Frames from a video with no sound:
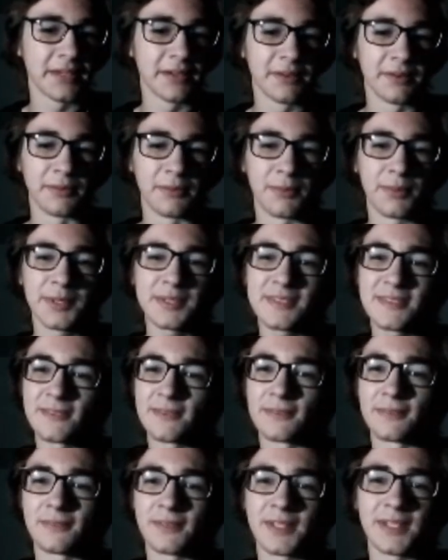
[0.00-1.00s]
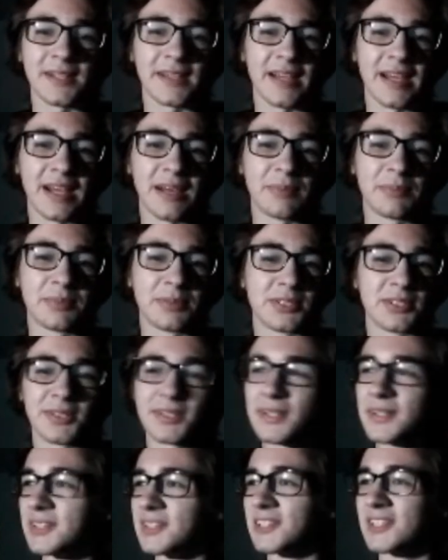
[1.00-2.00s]
What's a V app?
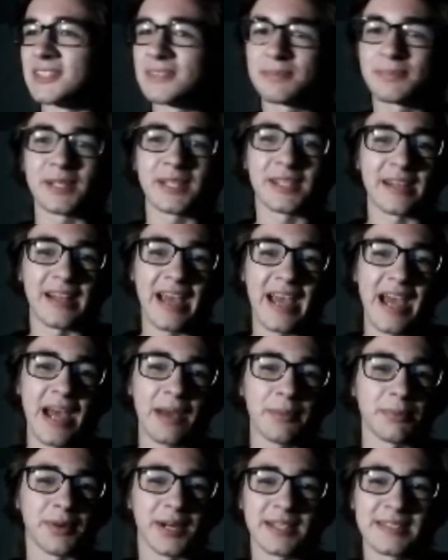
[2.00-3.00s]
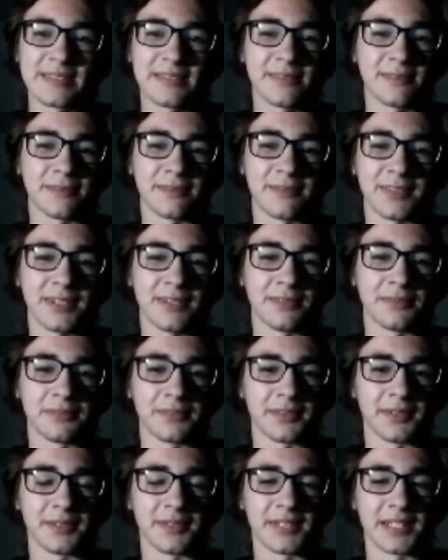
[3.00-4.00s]
Shouldn't it just be an app? Why is there a V in
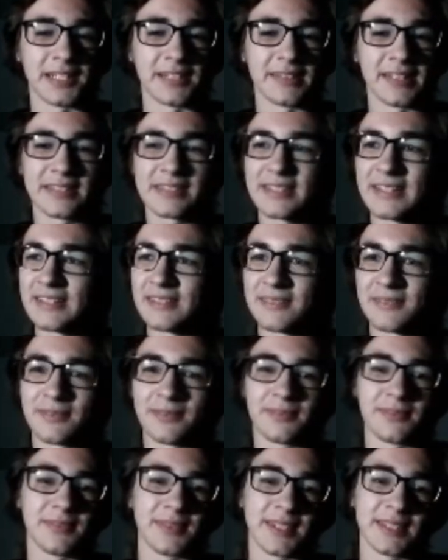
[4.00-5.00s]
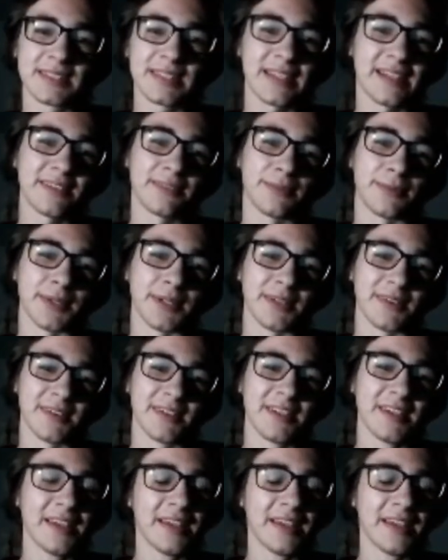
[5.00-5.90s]
front of there? That's kind of weird.